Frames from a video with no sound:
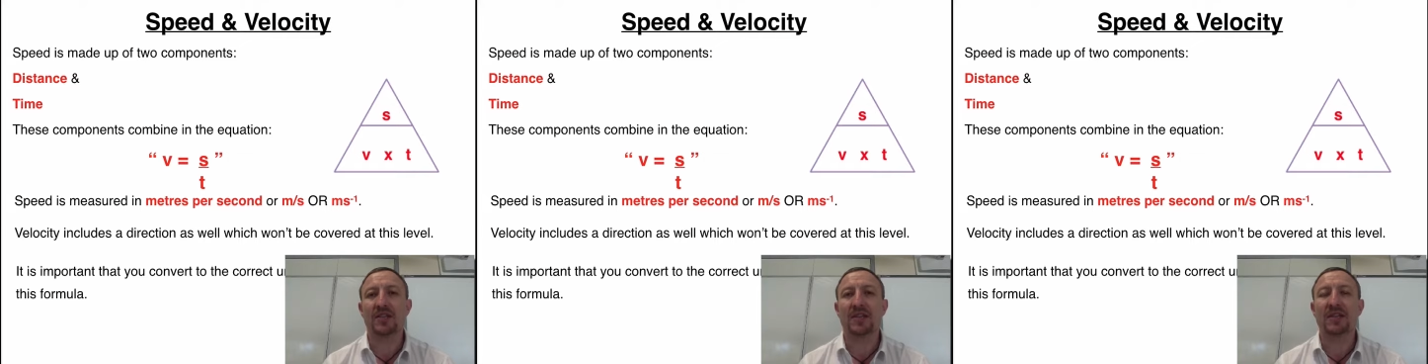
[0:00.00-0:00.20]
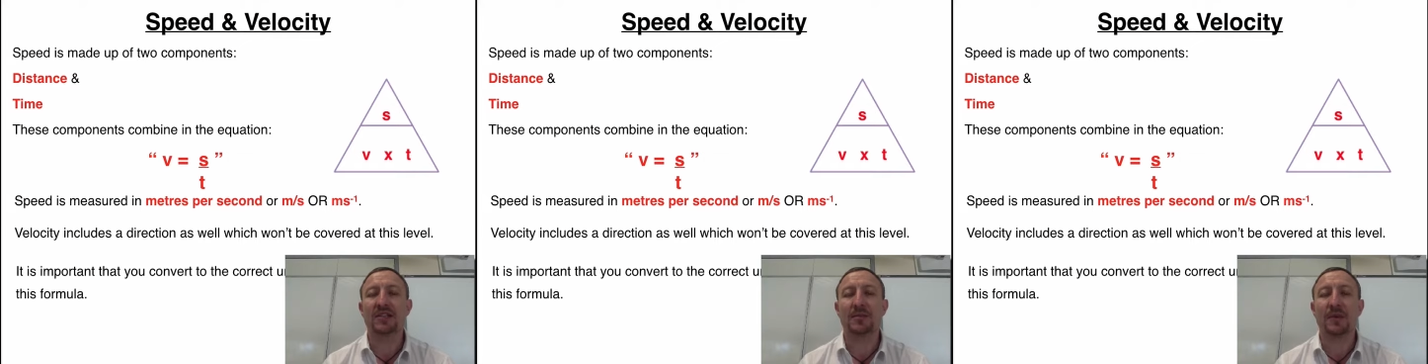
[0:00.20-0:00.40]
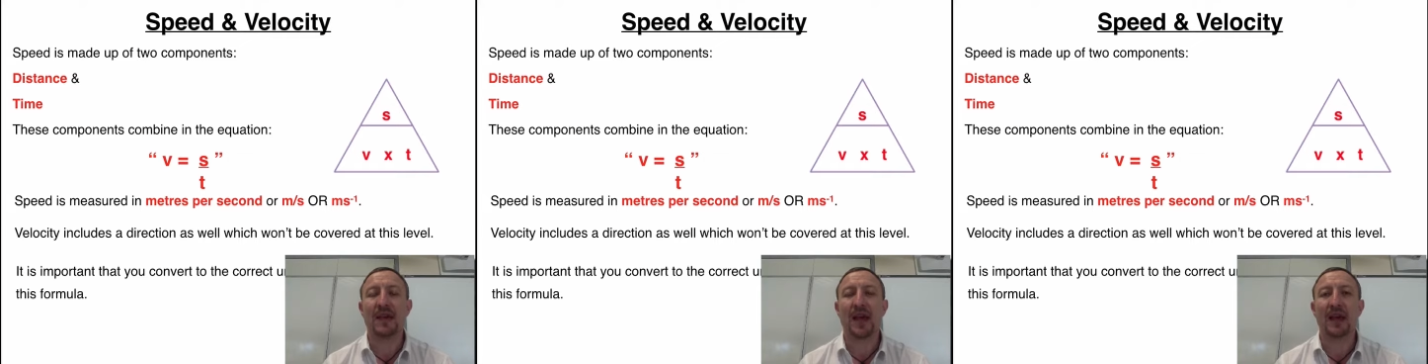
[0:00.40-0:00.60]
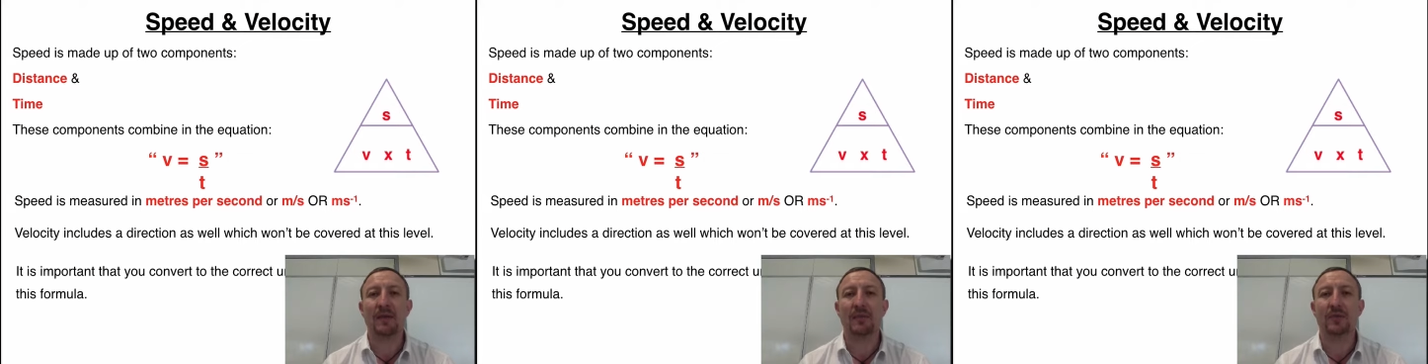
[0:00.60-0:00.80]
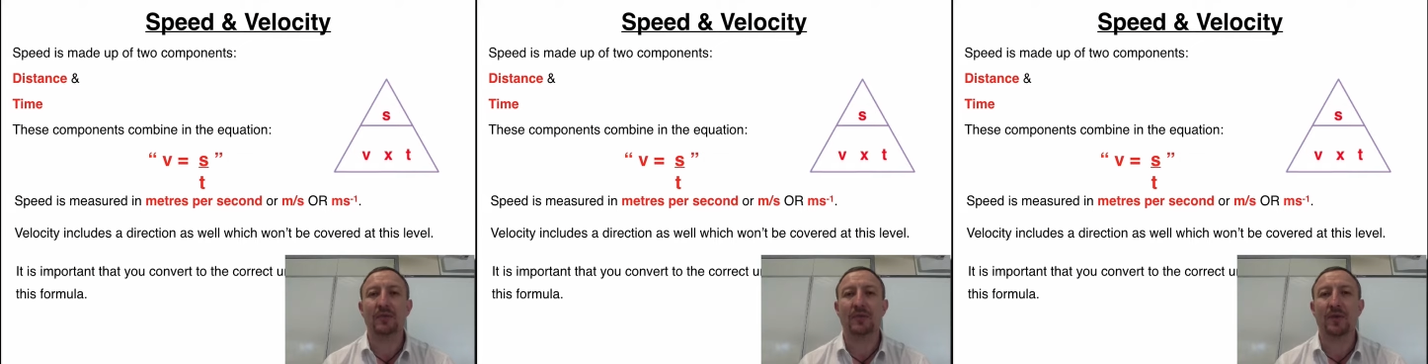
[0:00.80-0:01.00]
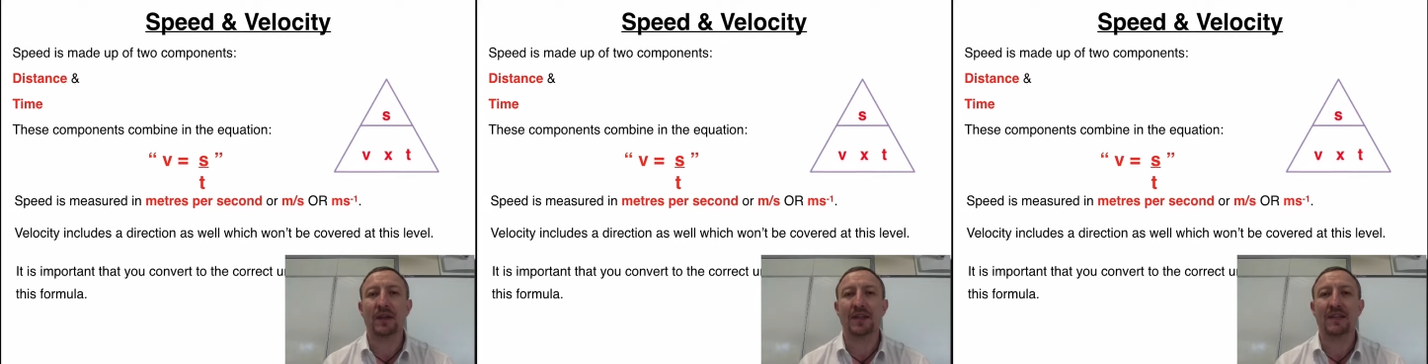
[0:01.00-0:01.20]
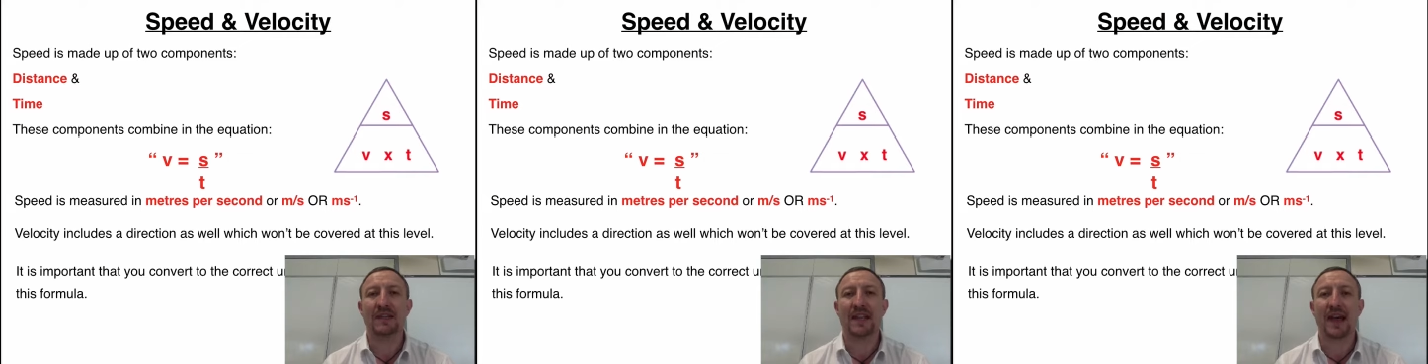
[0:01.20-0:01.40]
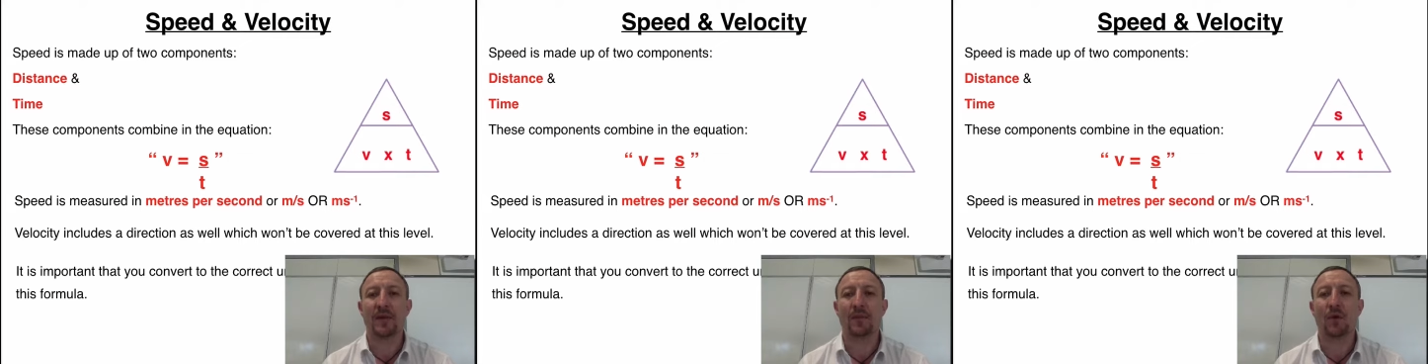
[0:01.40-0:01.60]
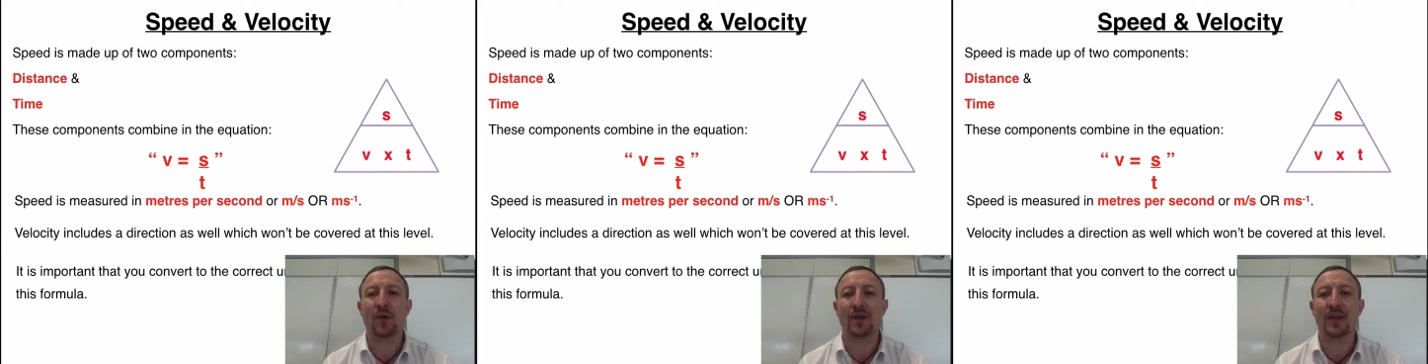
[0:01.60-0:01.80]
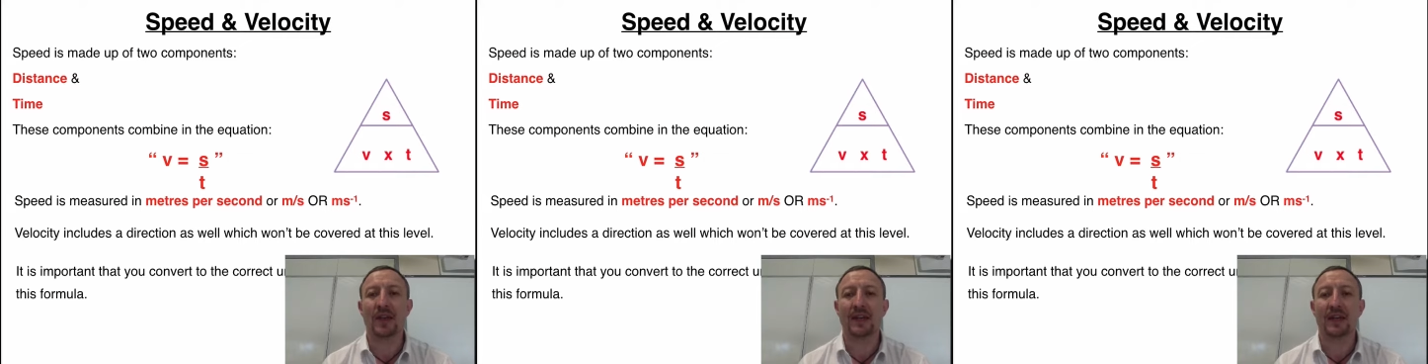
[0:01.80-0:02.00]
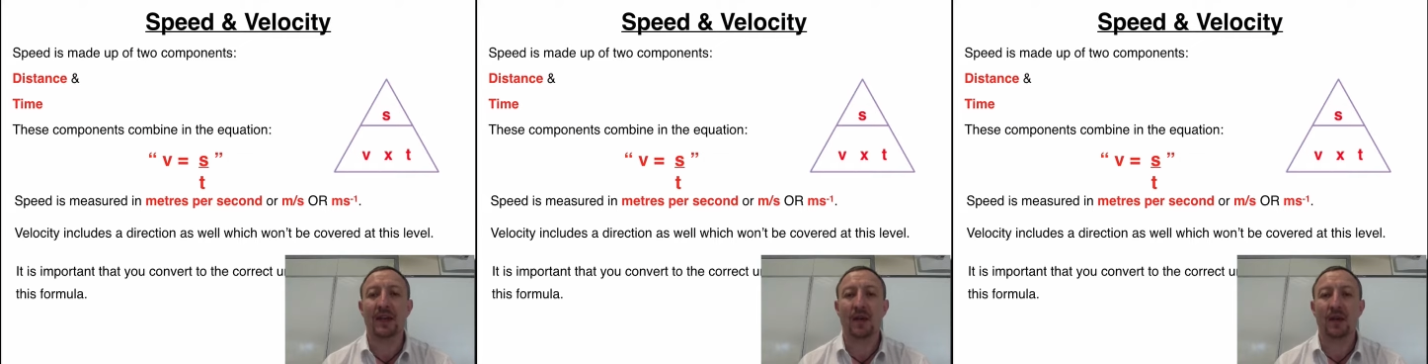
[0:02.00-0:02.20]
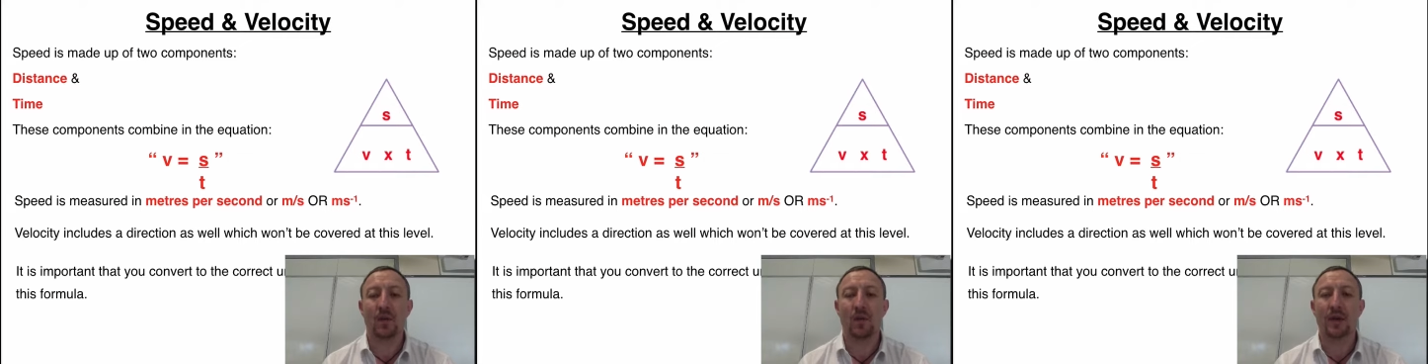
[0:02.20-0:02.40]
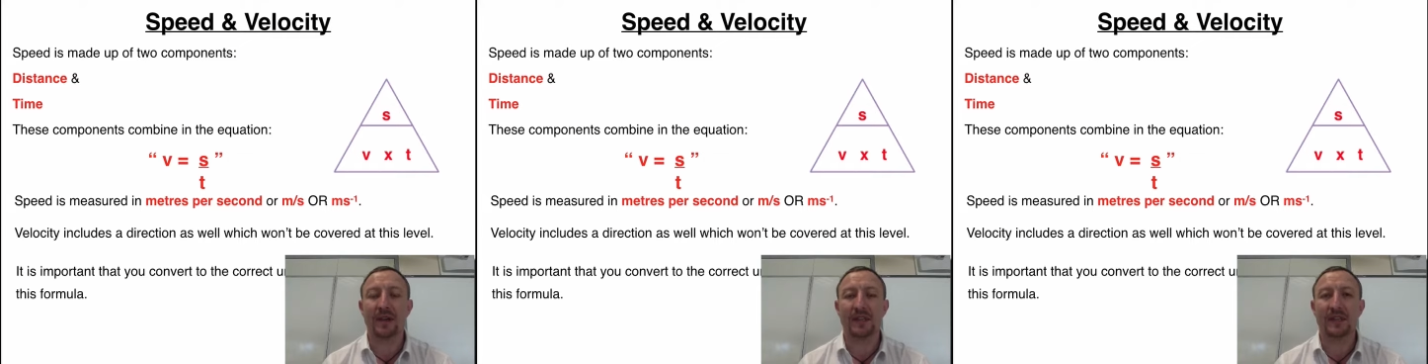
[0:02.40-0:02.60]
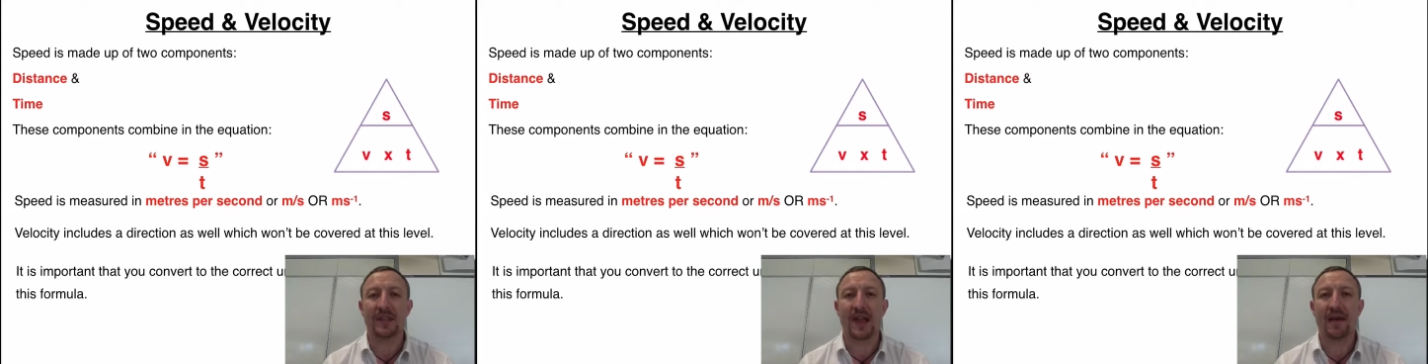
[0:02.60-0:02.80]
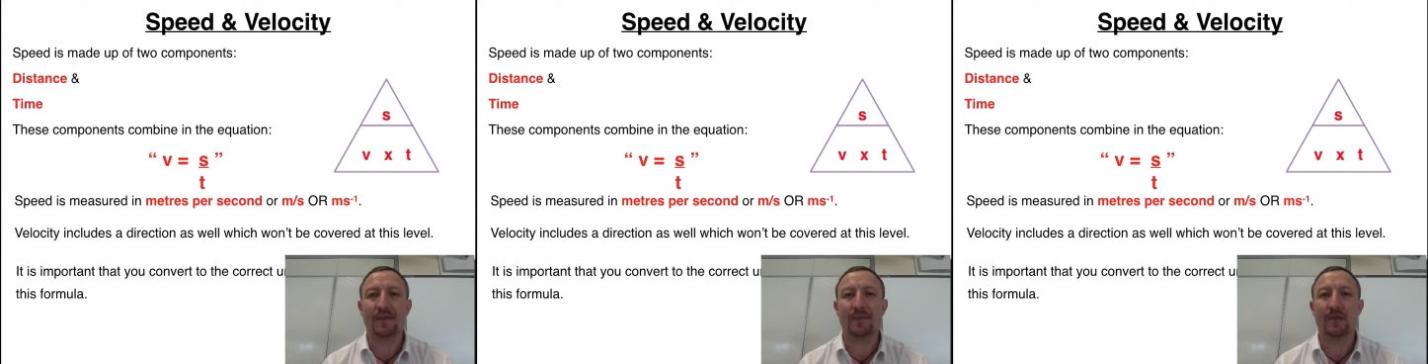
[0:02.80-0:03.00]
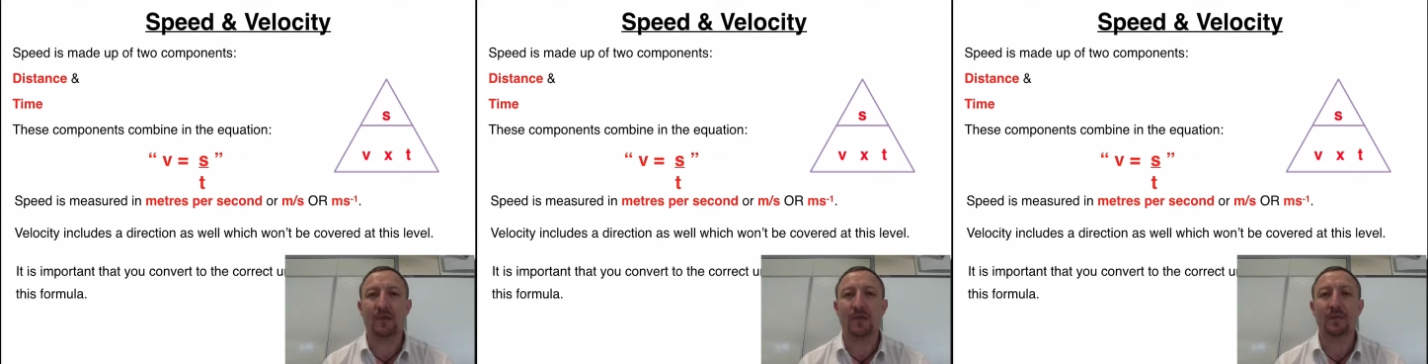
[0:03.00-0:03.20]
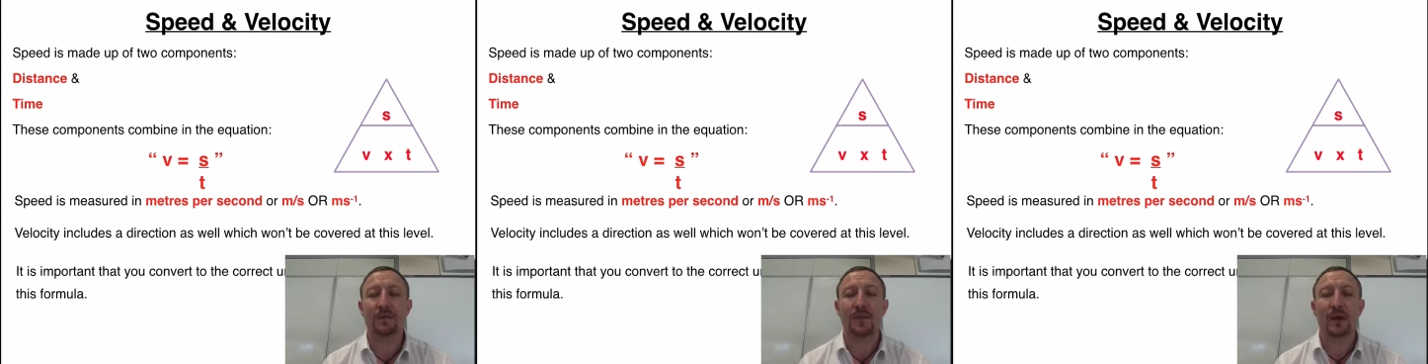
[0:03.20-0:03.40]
need to be able to understand what they stand for.